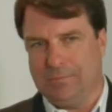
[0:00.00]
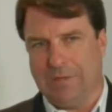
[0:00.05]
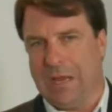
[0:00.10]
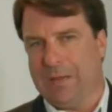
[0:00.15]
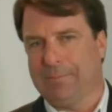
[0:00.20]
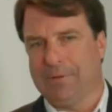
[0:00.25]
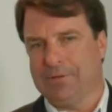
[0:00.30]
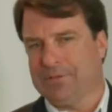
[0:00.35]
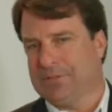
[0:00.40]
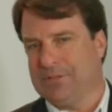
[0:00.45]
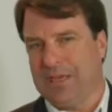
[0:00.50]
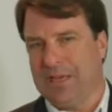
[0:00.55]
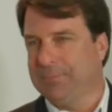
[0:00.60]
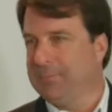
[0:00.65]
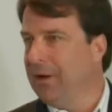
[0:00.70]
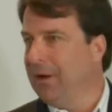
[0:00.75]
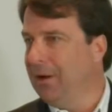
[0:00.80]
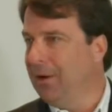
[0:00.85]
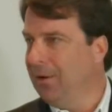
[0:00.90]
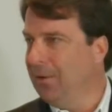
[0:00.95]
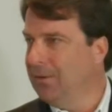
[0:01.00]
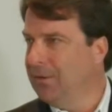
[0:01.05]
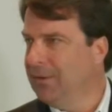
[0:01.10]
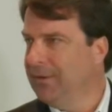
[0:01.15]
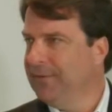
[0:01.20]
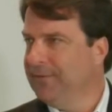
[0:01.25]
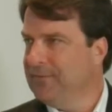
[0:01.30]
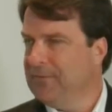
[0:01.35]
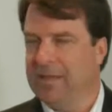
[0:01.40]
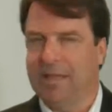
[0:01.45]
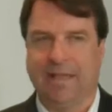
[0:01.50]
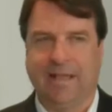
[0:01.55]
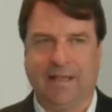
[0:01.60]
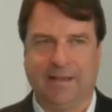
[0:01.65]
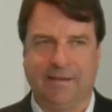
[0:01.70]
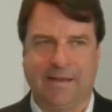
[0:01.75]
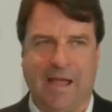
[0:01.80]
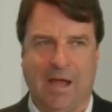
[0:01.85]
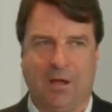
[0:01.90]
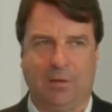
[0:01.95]
you know, I'm a CMO
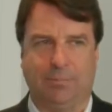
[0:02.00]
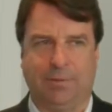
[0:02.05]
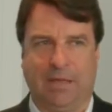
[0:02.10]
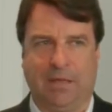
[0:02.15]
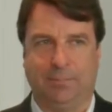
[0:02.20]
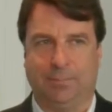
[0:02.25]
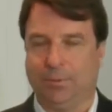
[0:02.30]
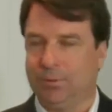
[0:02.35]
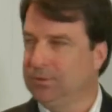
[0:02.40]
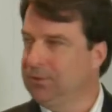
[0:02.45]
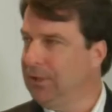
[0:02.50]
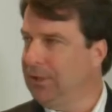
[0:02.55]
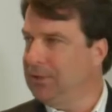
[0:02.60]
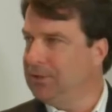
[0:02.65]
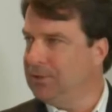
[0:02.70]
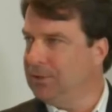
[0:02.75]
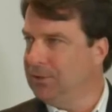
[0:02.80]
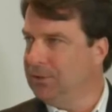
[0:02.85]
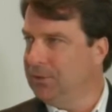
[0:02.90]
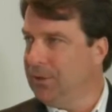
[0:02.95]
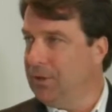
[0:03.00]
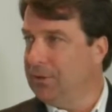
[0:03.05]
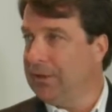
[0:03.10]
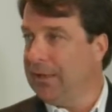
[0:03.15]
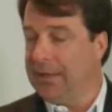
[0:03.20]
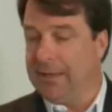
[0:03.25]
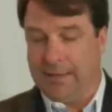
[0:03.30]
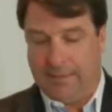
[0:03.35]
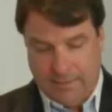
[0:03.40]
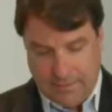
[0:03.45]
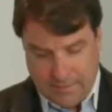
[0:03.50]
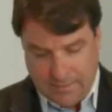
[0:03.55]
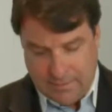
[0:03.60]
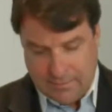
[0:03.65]
and now I'm being pulled into, okay,